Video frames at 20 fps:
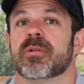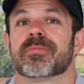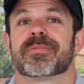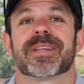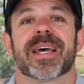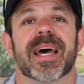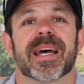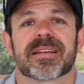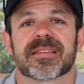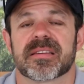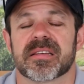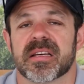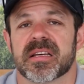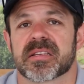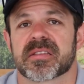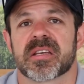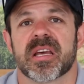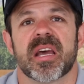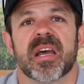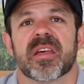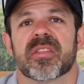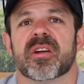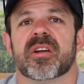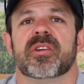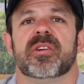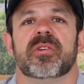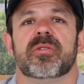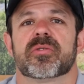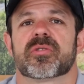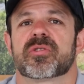Texas, they're
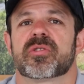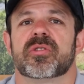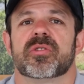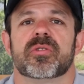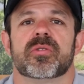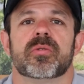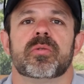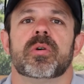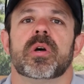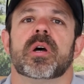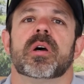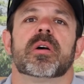used to,